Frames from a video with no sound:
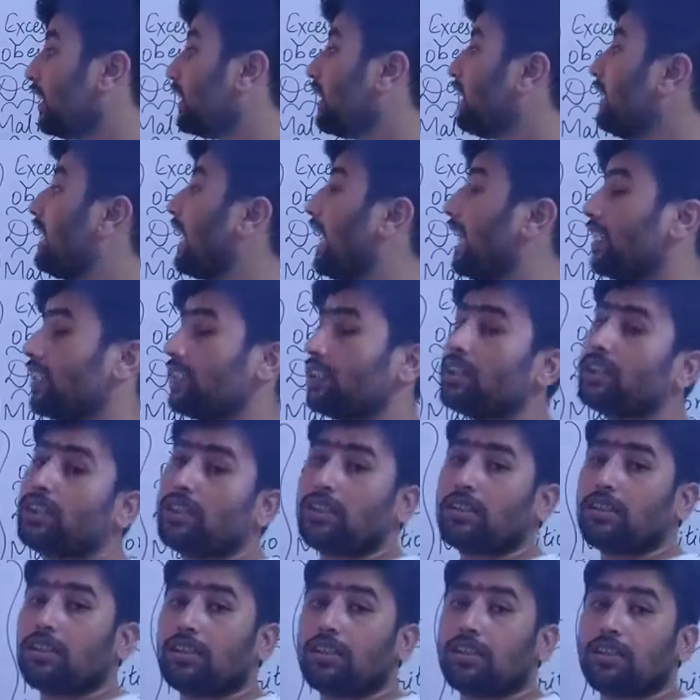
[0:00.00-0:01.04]
then
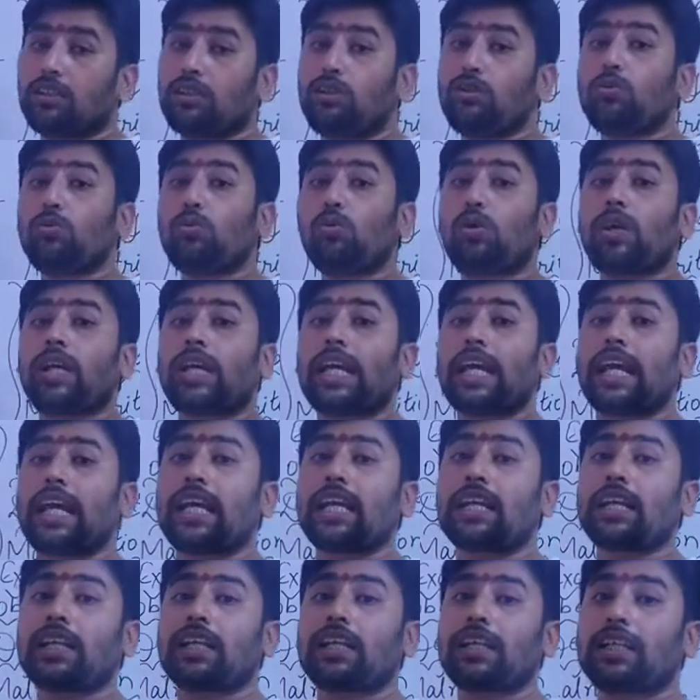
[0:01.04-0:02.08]
you
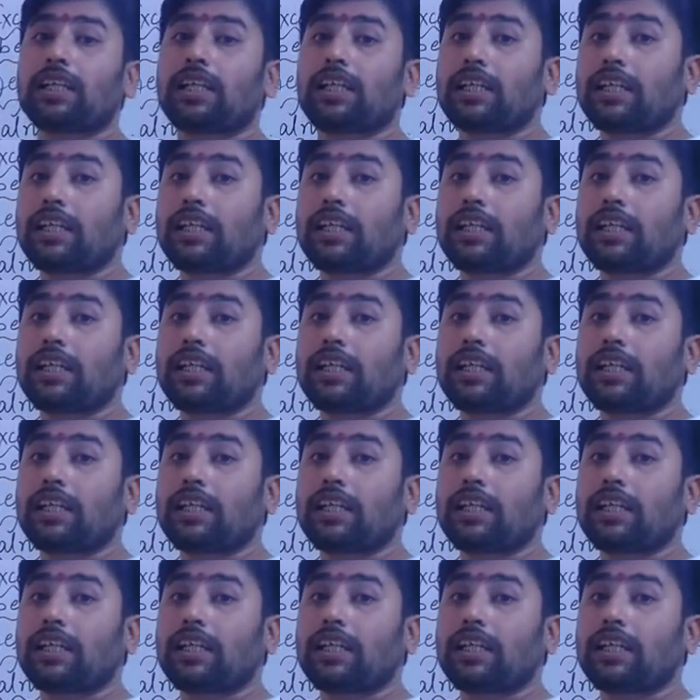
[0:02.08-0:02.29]
can